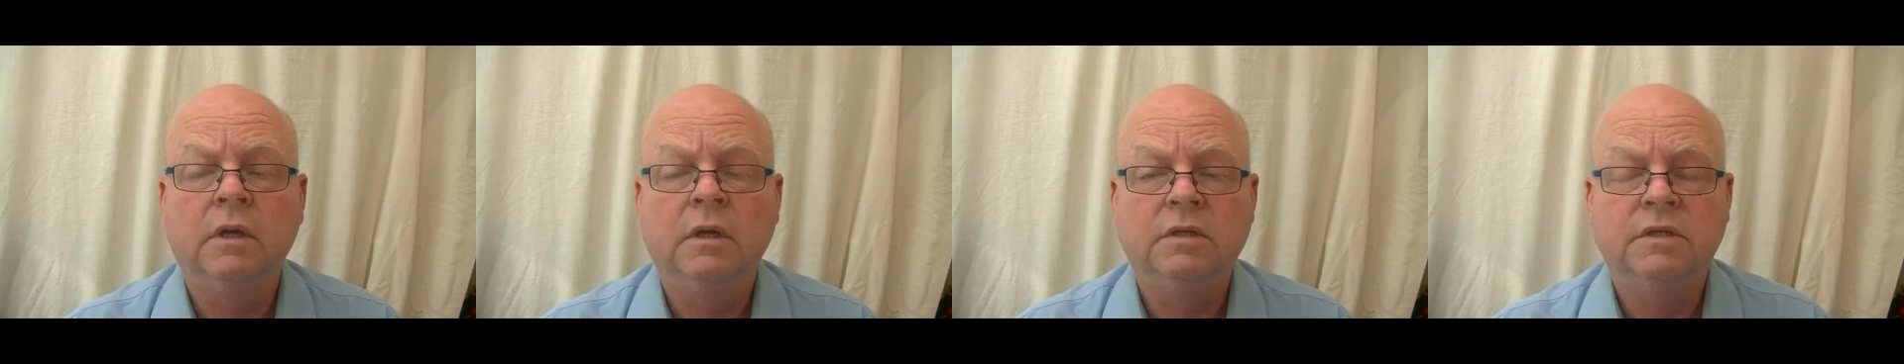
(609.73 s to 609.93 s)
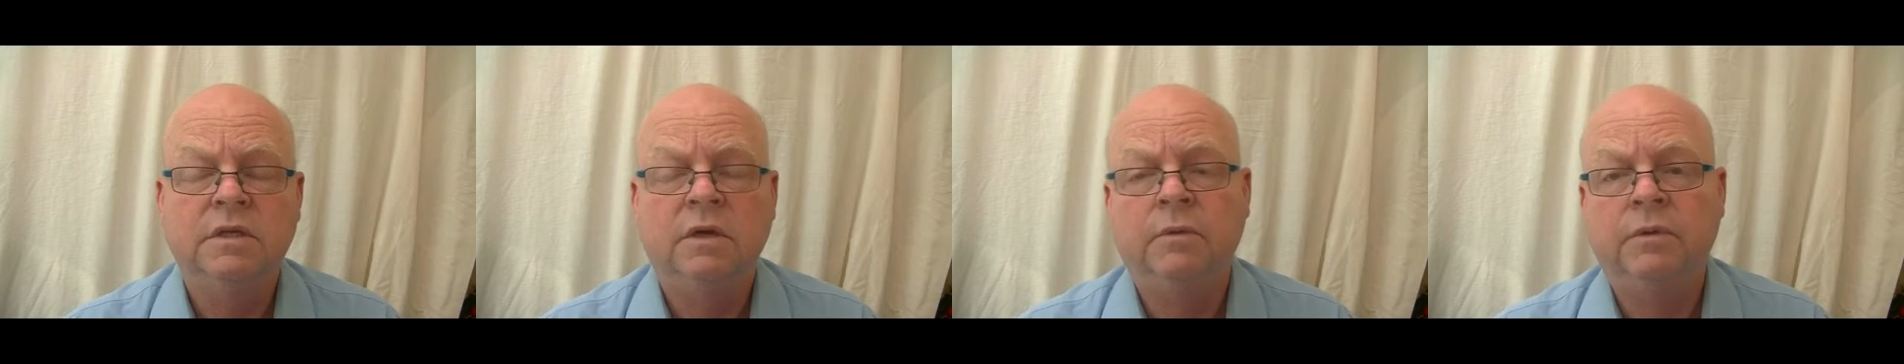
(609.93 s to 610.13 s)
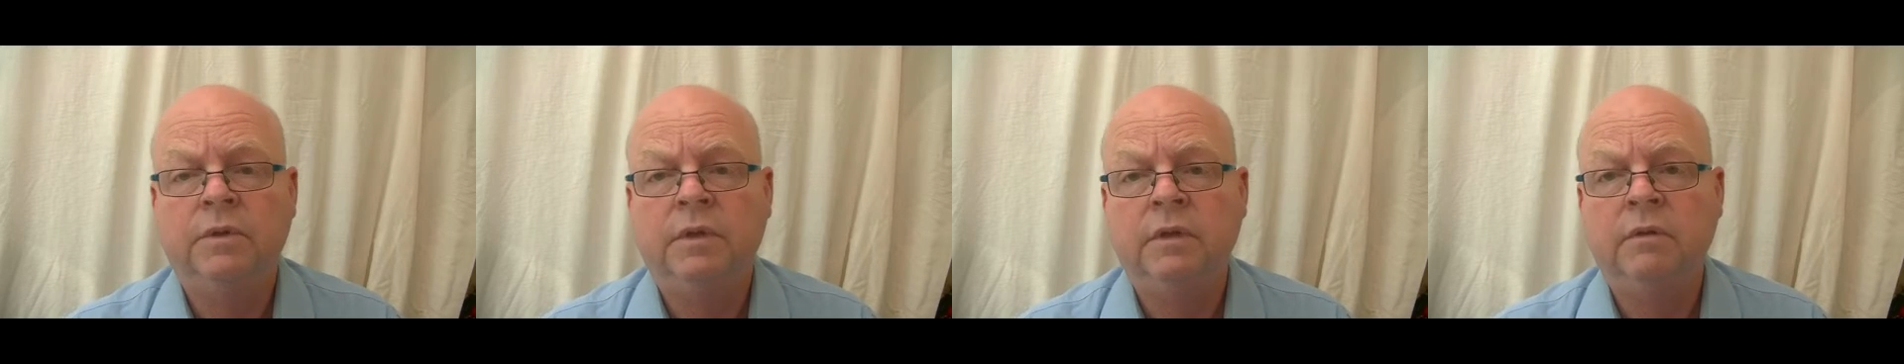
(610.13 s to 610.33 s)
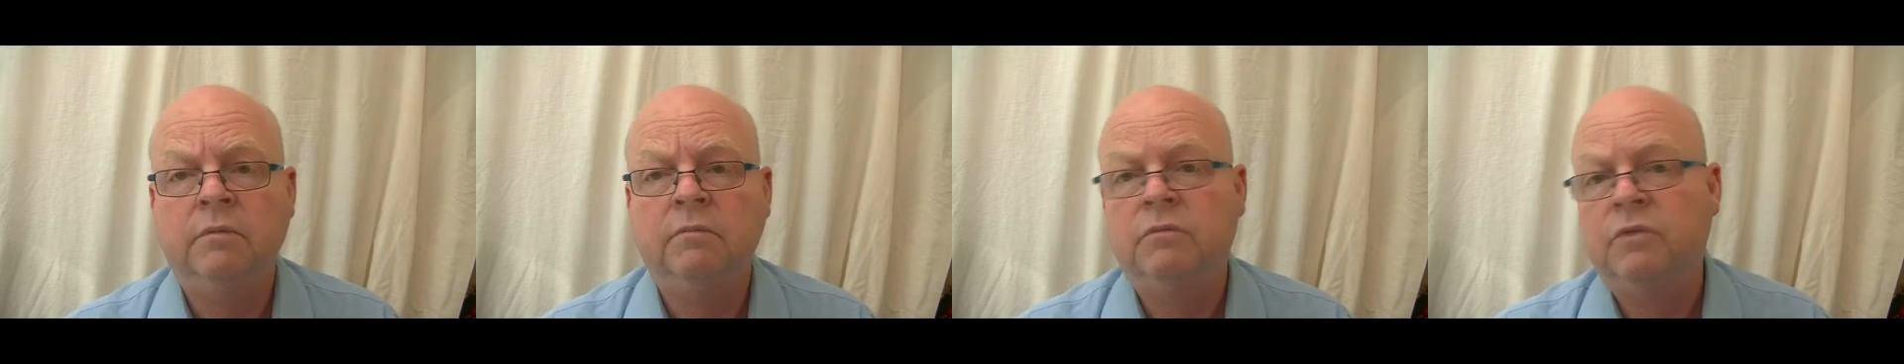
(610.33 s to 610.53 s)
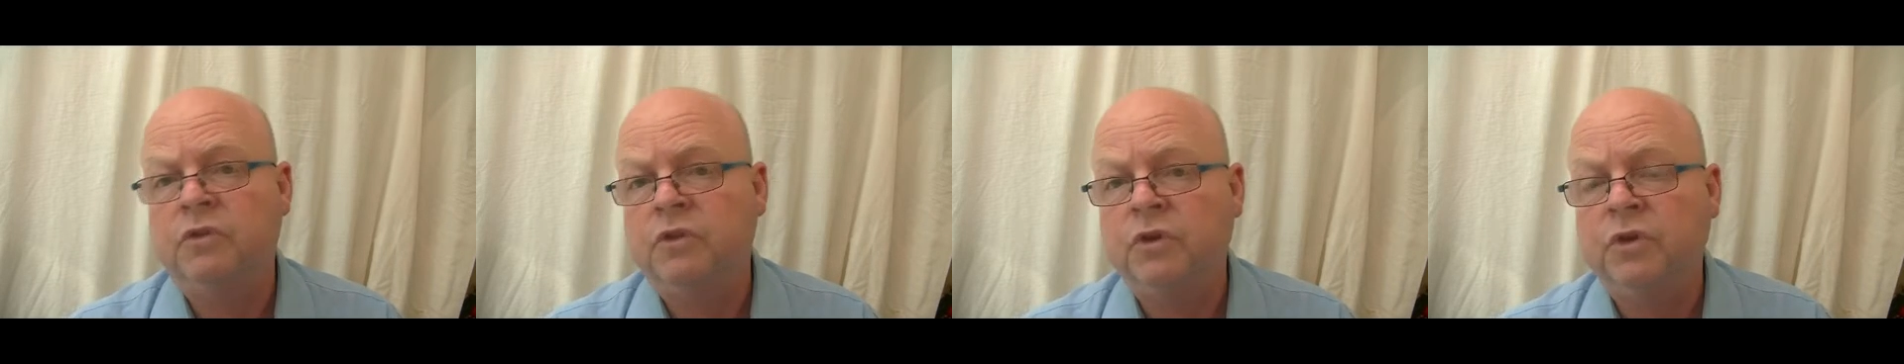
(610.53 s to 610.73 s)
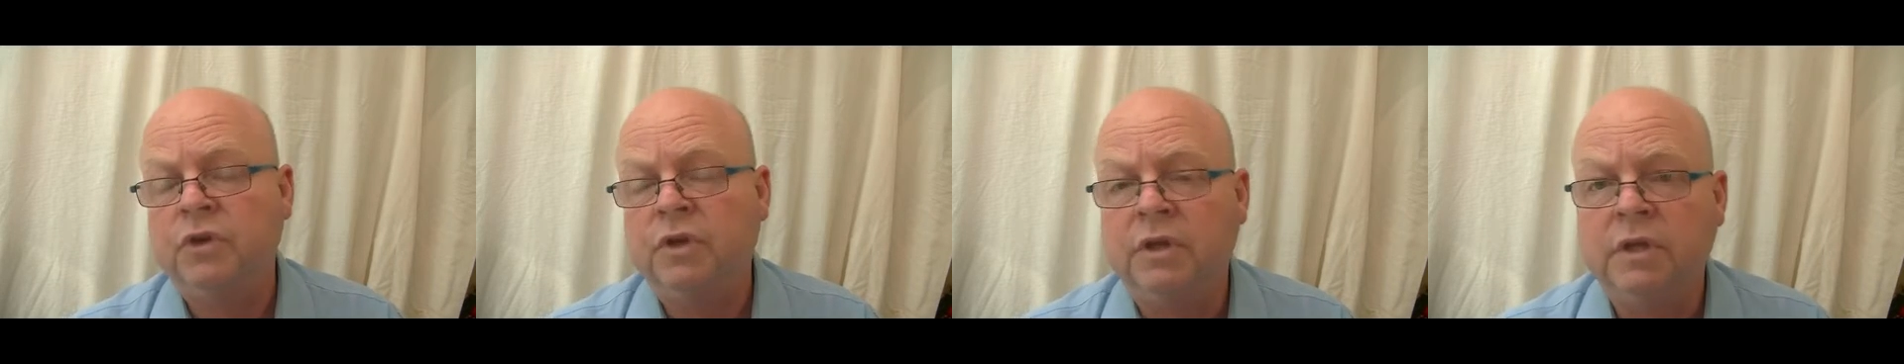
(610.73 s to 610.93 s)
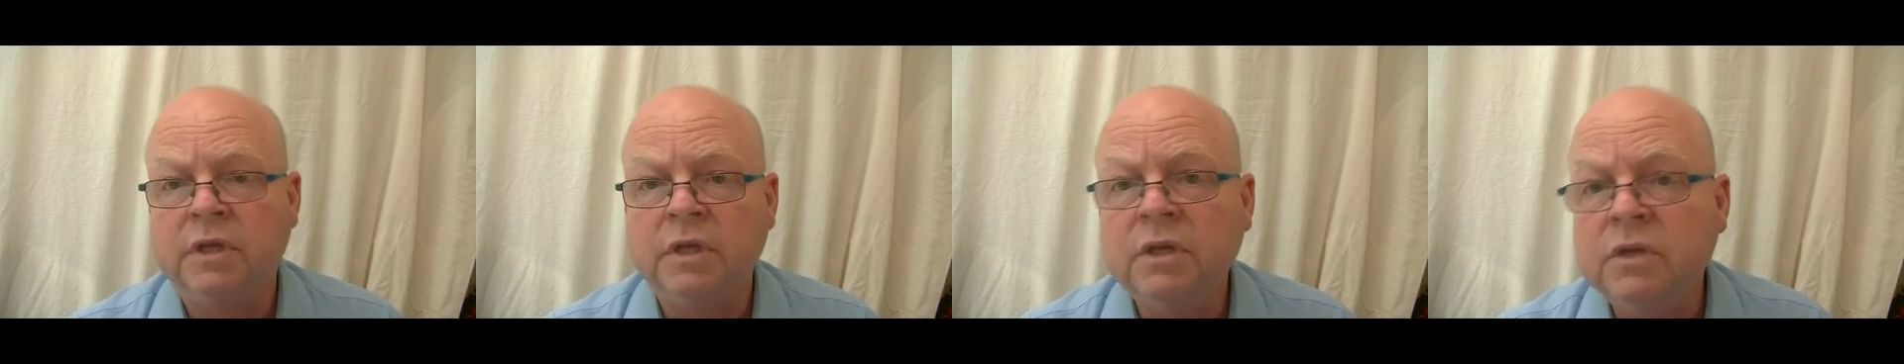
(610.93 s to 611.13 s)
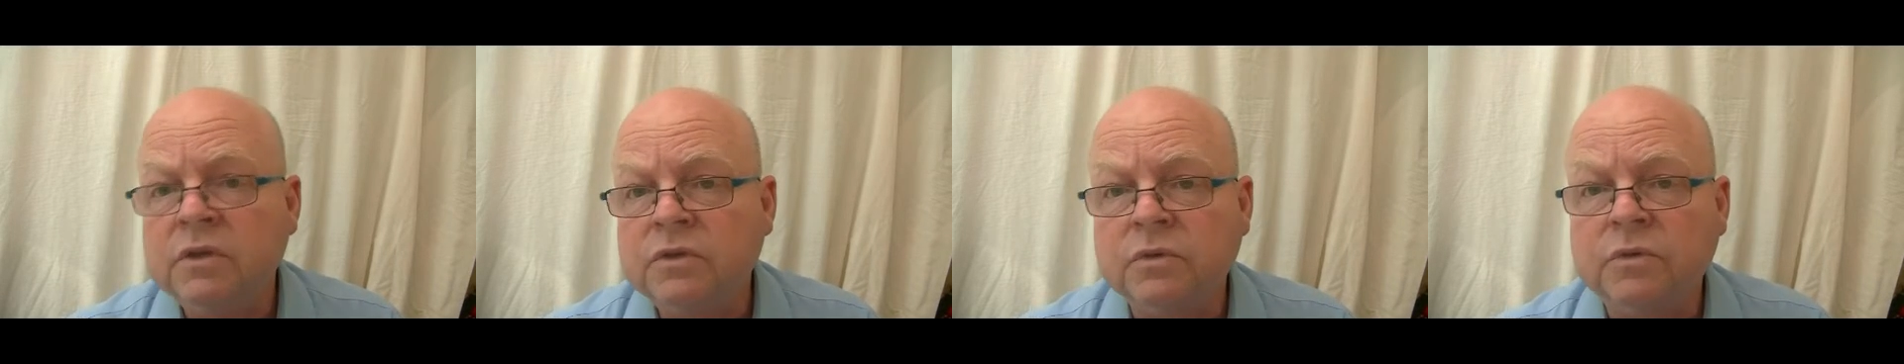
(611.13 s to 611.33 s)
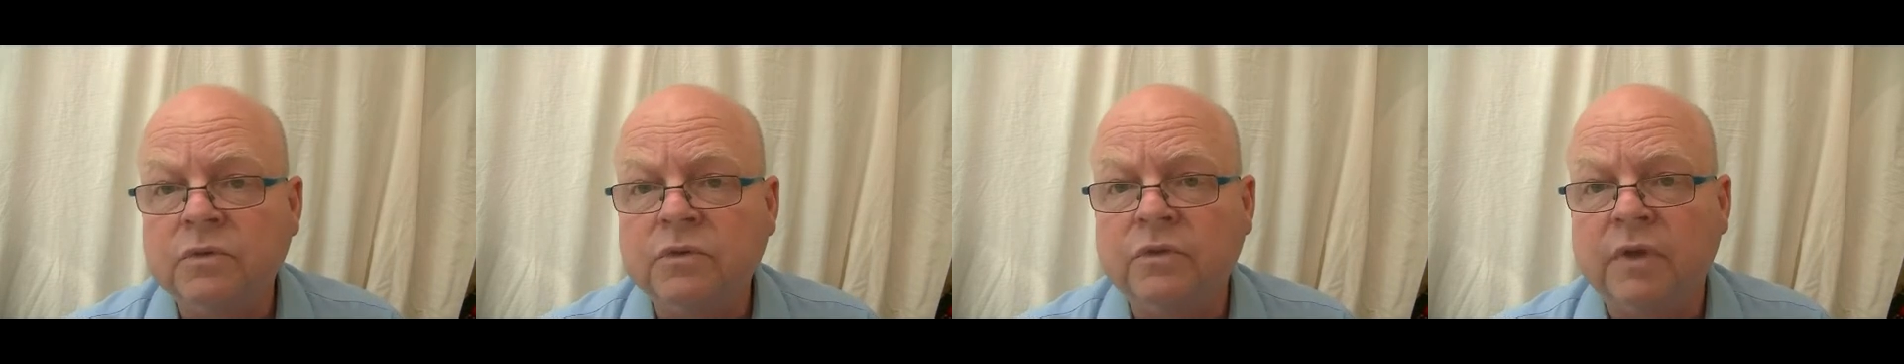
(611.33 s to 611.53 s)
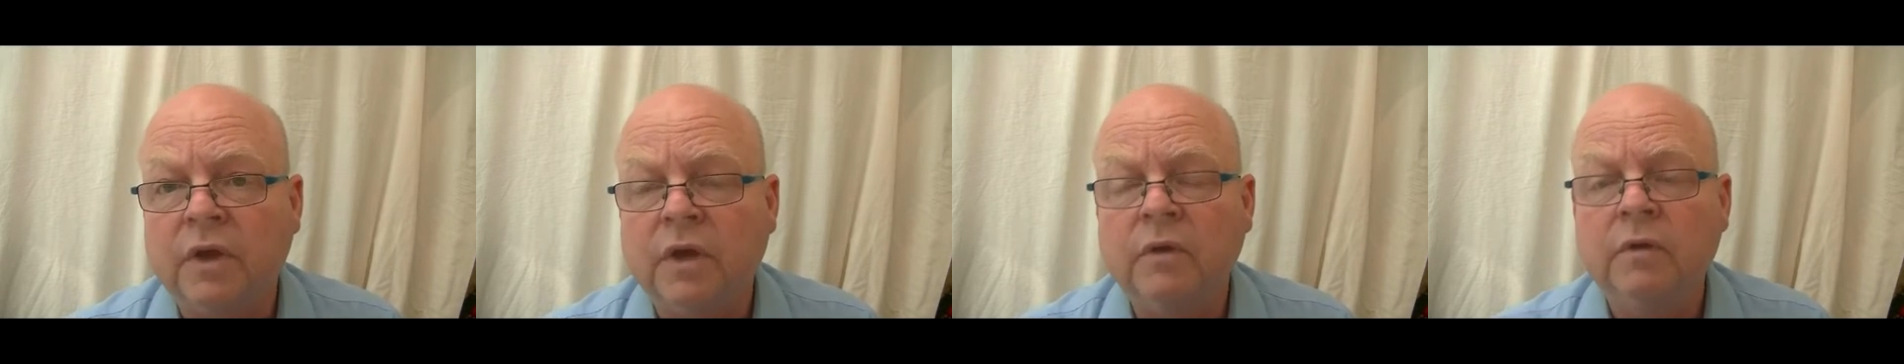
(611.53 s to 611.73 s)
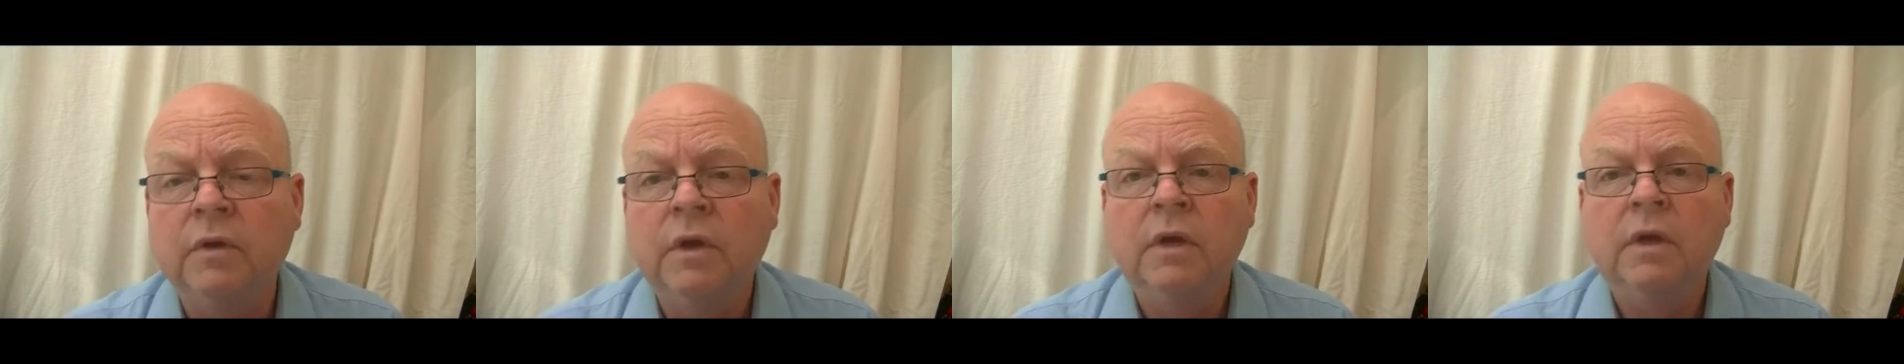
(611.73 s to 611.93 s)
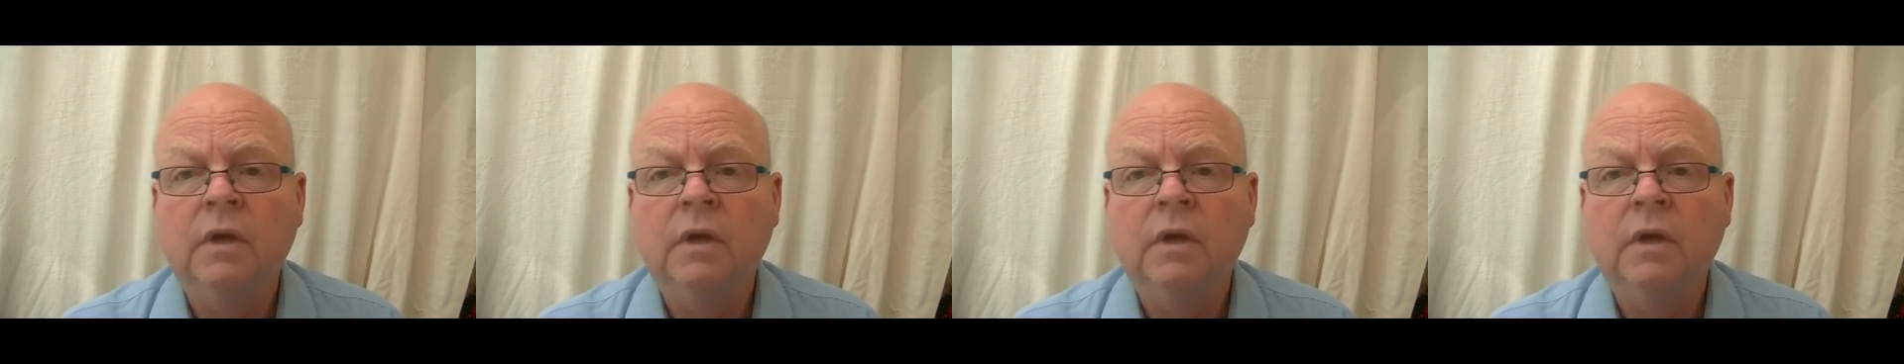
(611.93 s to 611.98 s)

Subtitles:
So within 30 years or so,